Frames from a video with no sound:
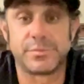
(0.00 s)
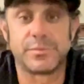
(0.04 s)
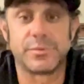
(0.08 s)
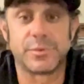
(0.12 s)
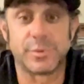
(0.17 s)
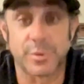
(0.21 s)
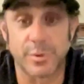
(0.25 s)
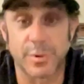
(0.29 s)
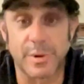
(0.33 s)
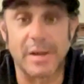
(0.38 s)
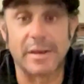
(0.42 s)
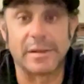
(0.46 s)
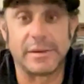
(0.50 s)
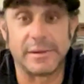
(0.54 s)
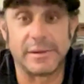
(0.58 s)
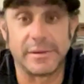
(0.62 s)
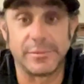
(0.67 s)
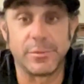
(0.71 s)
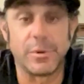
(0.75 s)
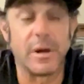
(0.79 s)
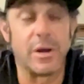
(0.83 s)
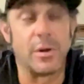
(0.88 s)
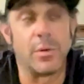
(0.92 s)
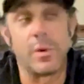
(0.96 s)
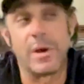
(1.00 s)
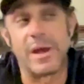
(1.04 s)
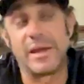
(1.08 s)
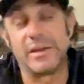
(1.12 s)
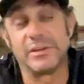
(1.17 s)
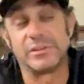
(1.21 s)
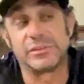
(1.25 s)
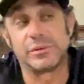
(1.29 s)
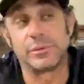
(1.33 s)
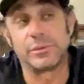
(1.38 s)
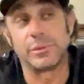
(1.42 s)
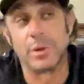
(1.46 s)
correctly right away.
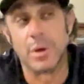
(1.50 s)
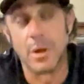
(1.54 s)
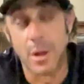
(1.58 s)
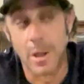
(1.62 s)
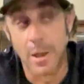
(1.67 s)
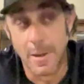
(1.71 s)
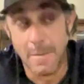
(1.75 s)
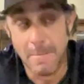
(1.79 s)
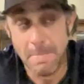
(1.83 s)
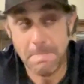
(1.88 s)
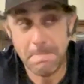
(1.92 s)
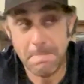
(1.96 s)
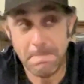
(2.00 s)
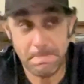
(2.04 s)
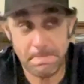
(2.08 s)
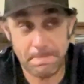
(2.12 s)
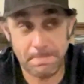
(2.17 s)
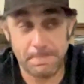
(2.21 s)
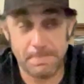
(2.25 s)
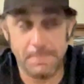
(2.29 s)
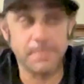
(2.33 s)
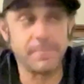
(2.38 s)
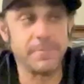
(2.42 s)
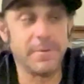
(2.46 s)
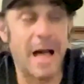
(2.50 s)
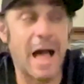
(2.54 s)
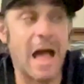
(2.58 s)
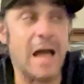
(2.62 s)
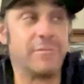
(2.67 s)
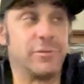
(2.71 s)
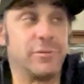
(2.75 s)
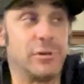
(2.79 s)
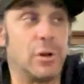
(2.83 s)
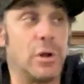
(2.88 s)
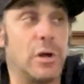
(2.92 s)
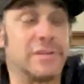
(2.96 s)
So
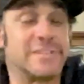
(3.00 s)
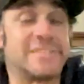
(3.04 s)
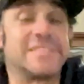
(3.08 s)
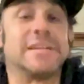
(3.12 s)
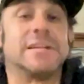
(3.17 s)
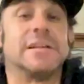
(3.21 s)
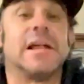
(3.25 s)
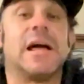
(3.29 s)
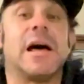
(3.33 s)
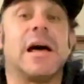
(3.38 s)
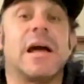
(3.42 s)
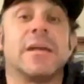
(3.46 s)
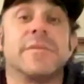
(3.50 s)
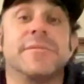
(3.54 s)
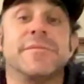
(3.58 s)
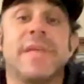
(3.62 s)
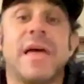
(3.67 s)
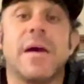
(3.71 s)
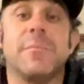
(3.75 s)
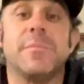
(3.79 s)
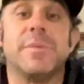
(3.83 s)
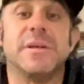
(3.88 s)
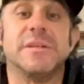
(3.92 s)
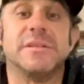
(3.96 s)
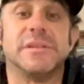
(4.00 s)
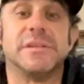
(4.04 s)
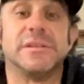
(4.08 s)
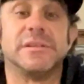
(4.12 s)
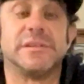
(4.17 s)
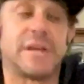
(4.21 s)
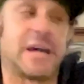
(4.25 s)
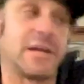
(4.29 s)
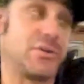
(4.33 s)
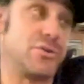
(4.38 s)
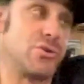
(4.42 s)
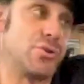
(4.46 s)
I've lost a lot of that business.
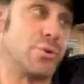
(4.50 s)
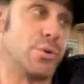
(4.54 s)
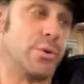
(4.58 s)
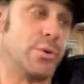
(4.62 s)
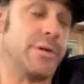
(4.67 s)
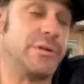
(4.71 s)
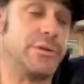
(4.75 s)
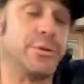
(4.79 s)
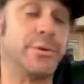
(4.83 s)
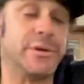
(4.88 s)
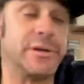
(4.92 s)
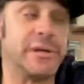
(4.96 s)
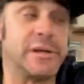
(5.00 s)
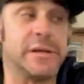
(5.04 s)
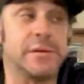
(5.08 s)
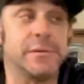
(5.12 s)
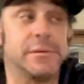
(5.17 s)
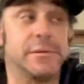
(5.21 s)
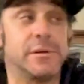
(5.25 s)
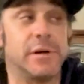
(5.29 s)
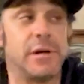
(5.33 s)
I enjoy doing it.